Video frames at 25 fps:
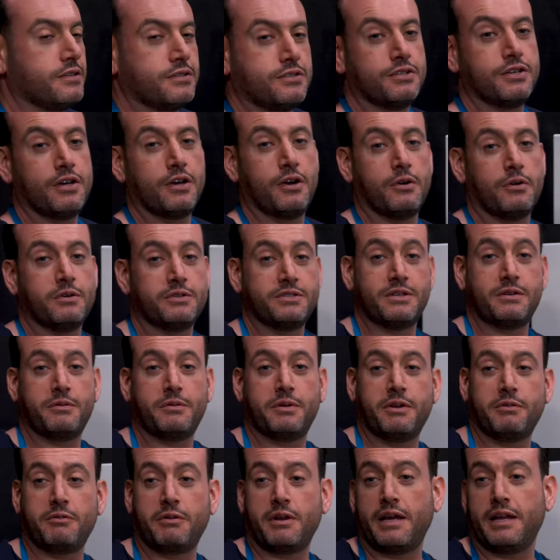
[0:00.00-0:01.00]
so is
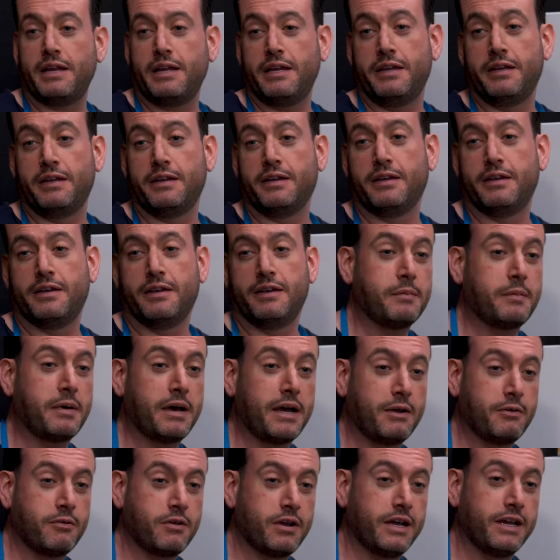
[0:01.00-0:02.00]
everybody ready? Am
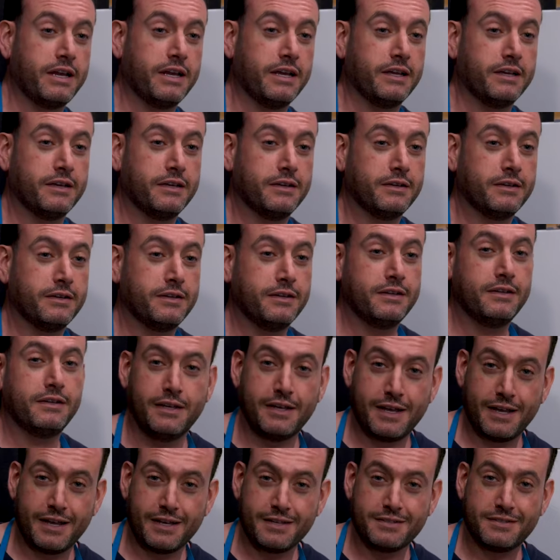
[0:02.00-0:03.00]
I ready?
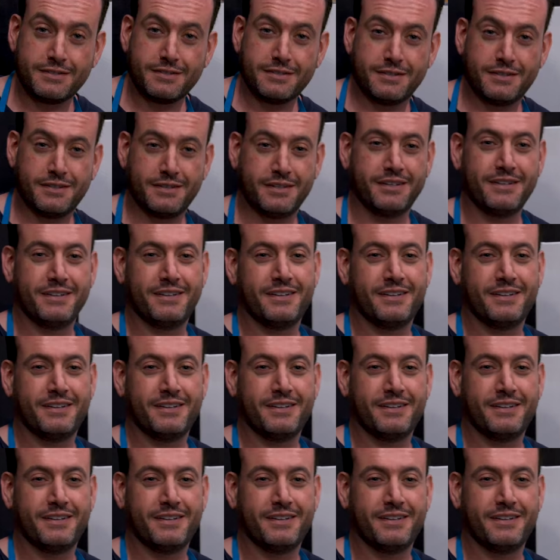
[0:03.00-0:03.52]
Yes.